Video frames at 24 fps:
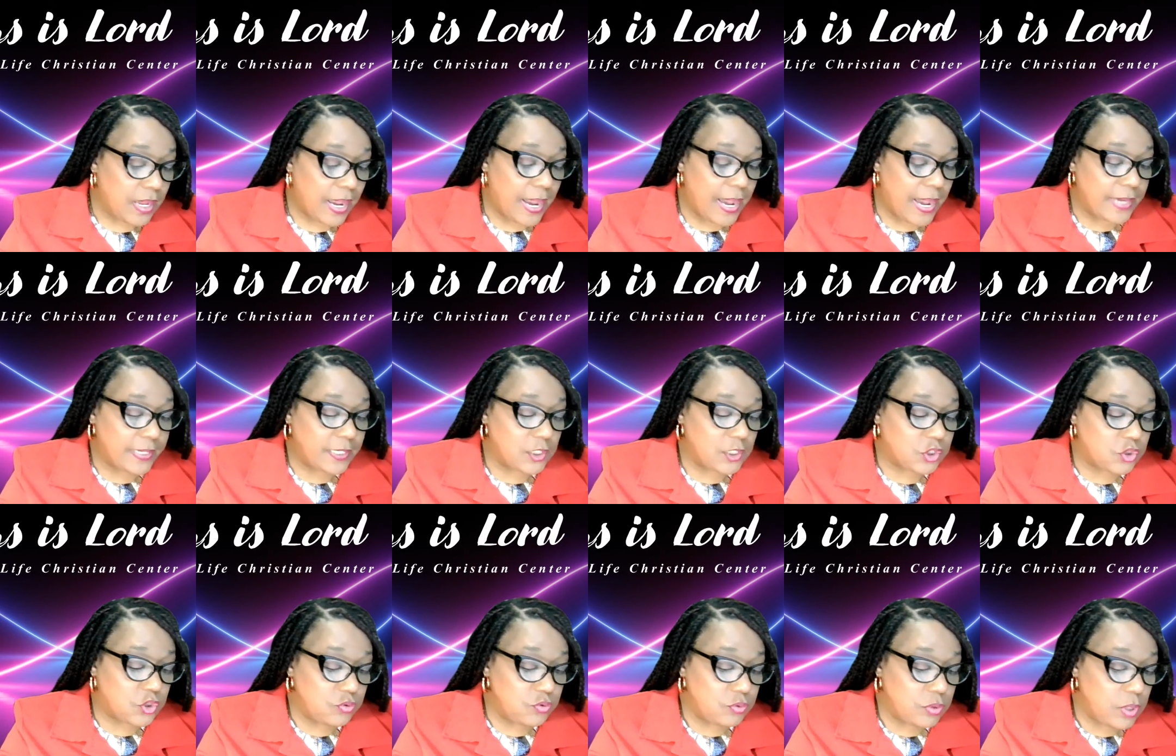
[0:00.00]
How
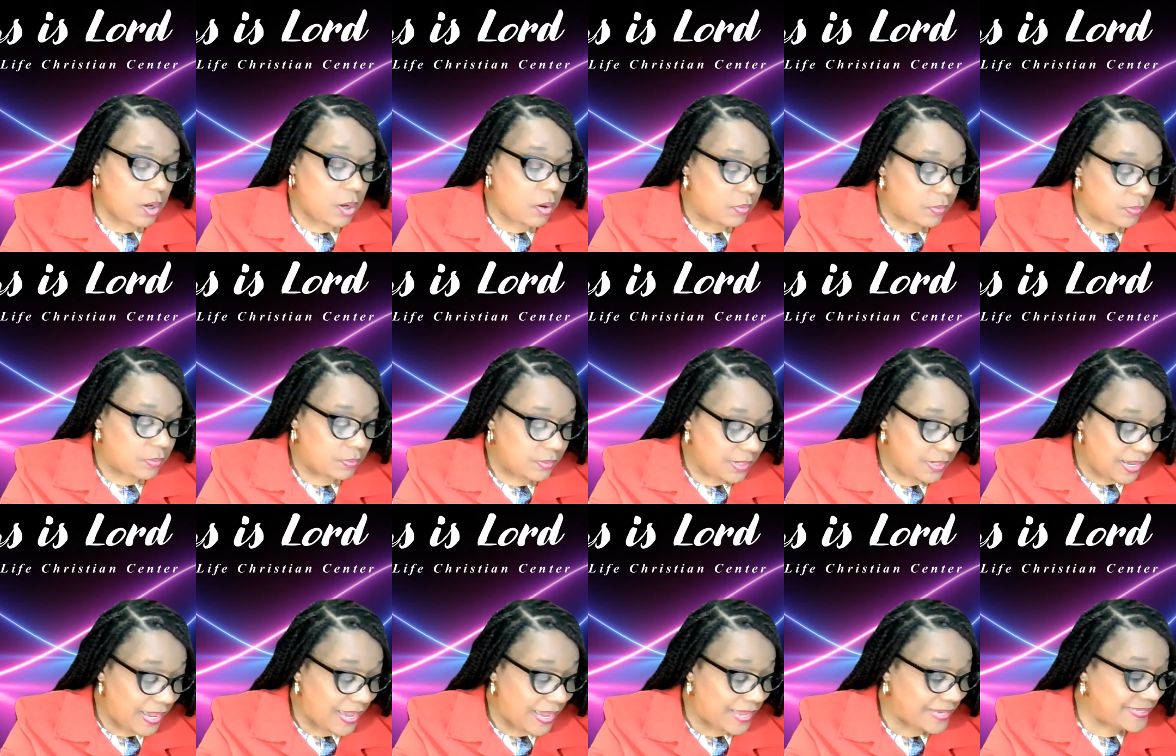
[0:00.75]
did you know?
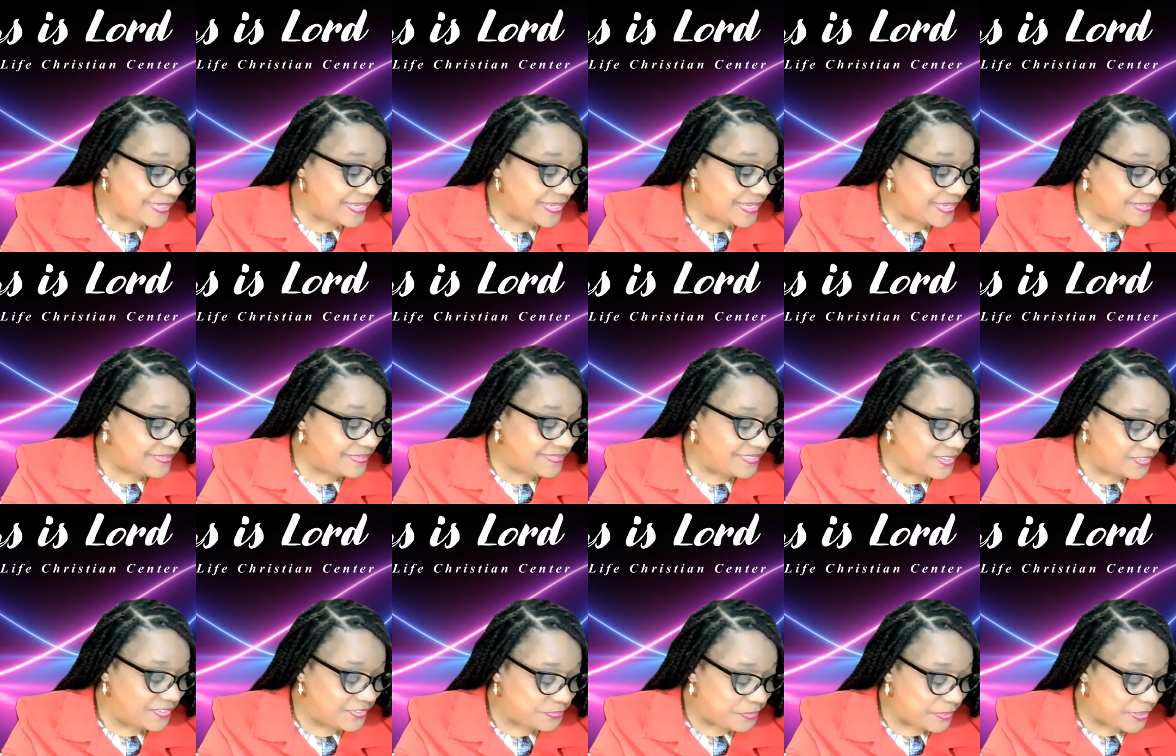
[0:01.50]
I didn't.
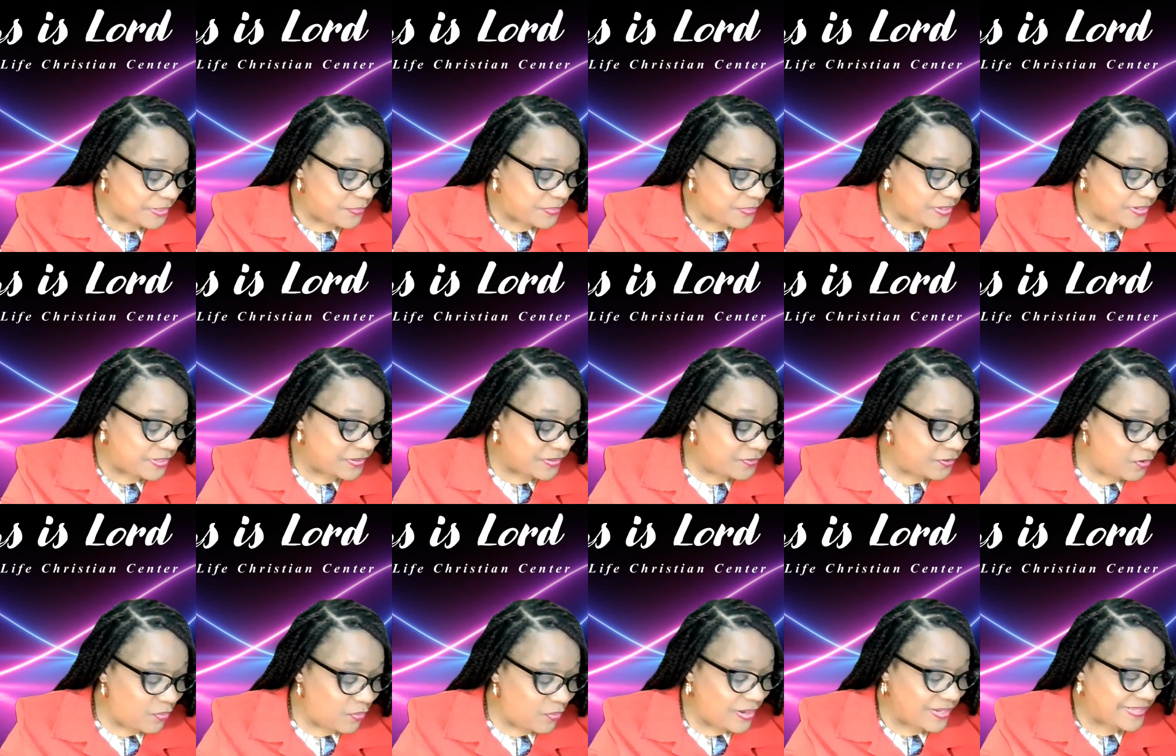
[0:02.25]
The Spirit of
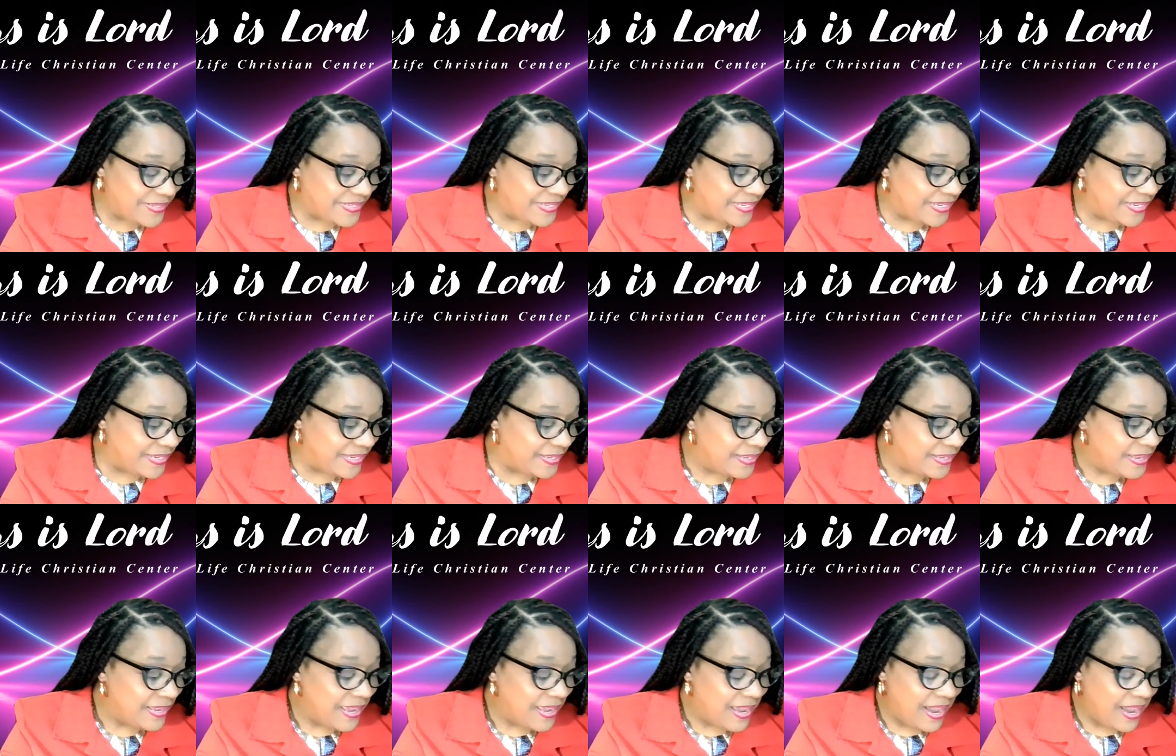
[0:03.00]
the Lord did.